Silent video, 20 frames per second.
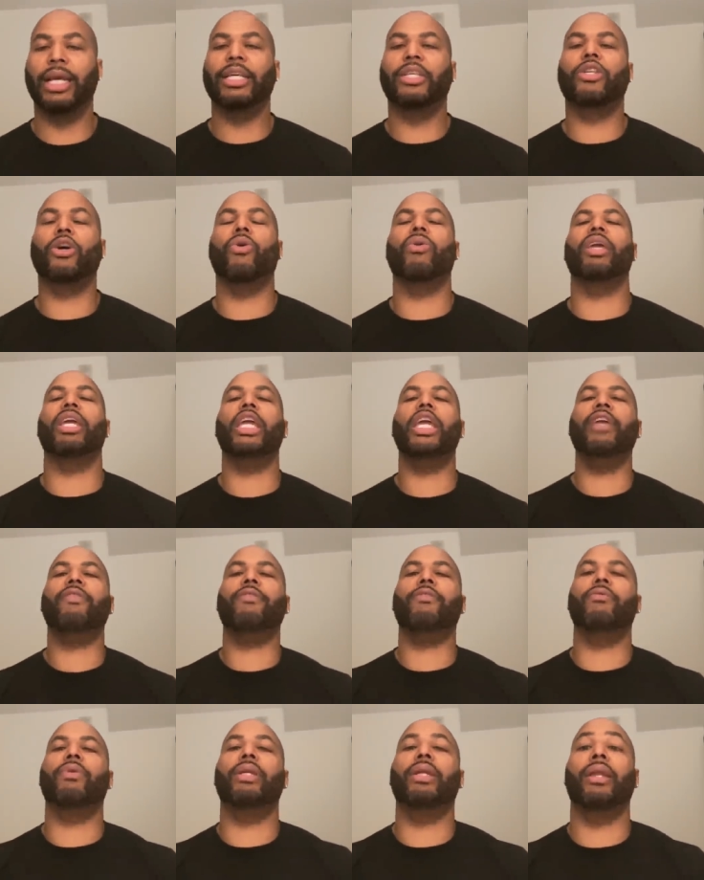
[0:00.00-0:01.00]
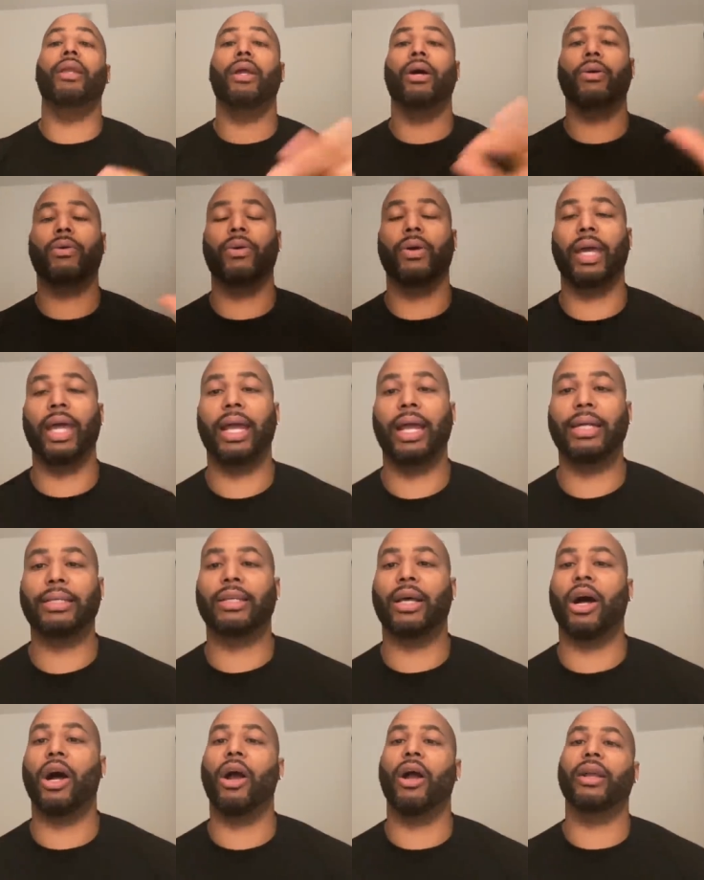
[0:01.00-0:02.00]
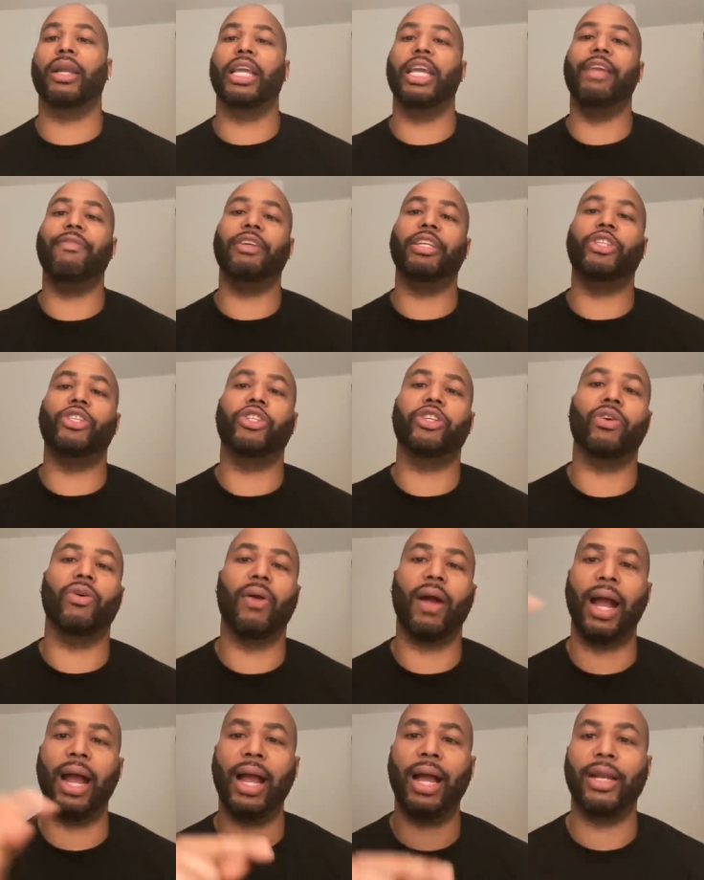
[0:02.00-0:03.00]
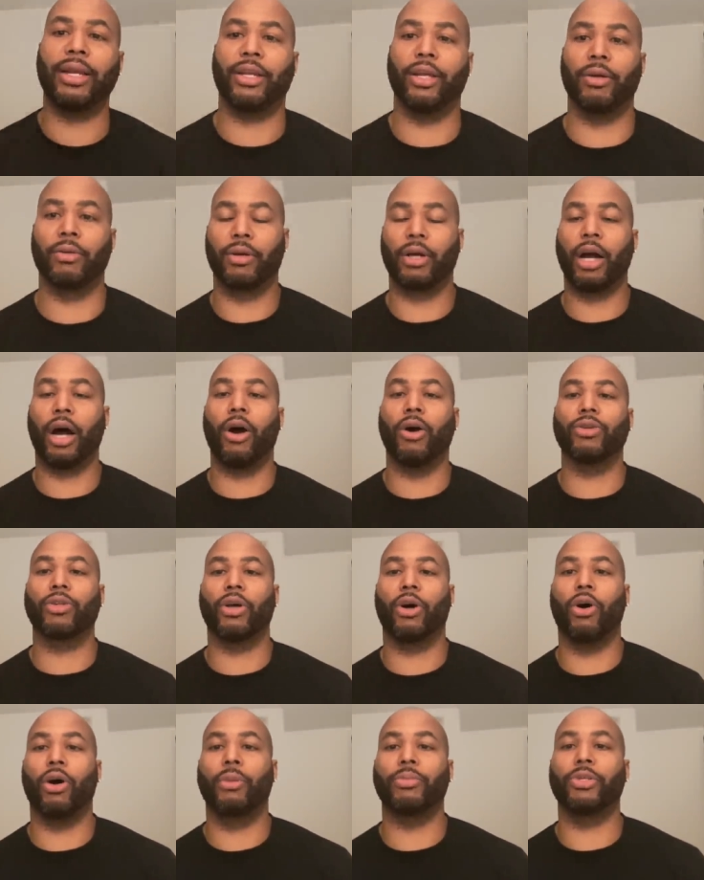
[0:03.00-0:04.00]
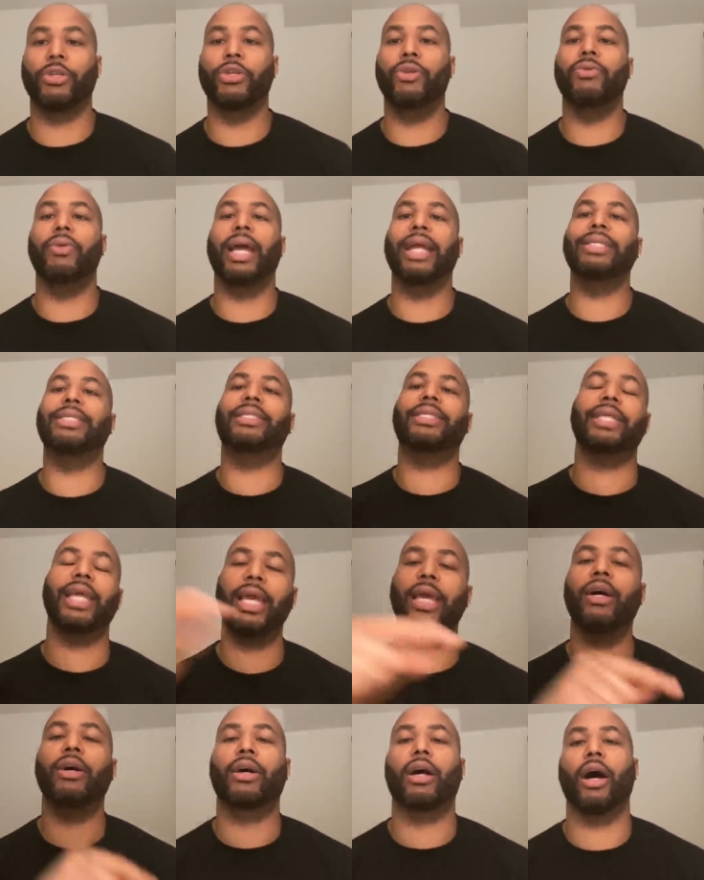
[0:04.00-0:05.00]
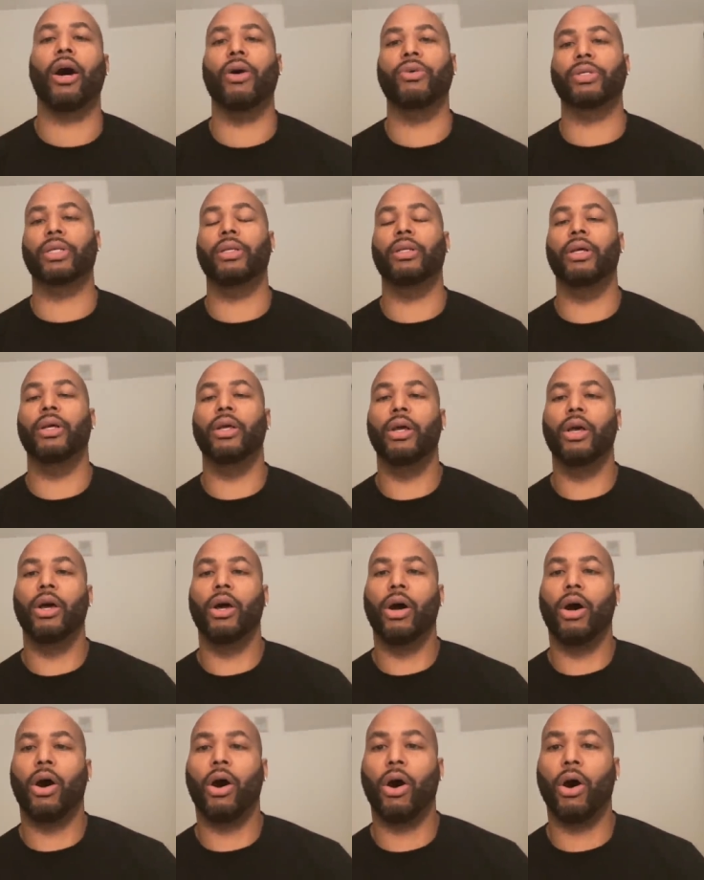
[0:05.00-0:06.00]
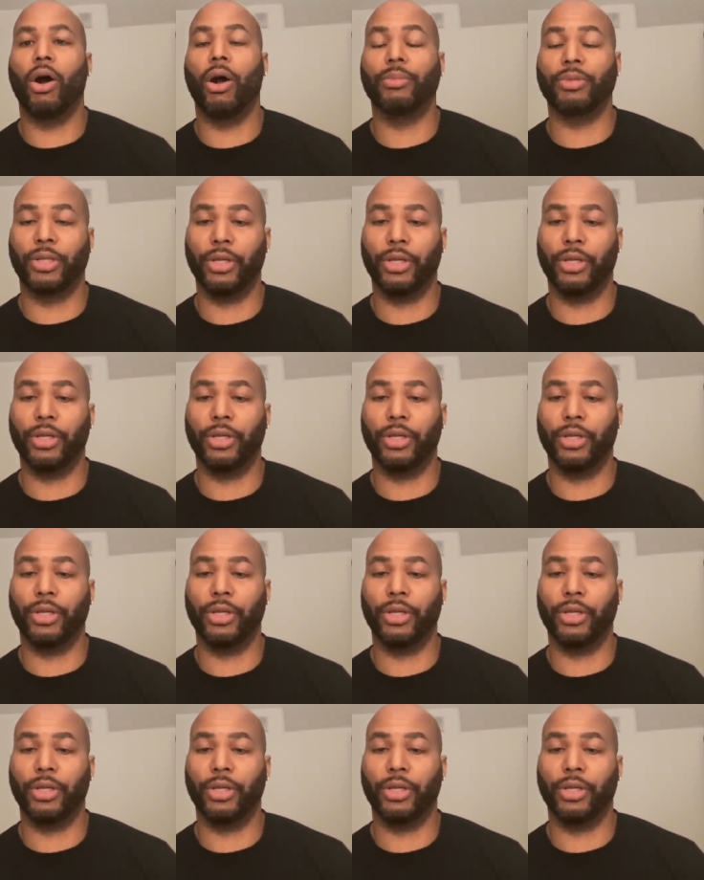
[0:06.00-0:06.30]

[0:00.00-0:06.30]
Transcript: So even when the knuckleheads aren't even trying to cause harm to you, they still causing harm to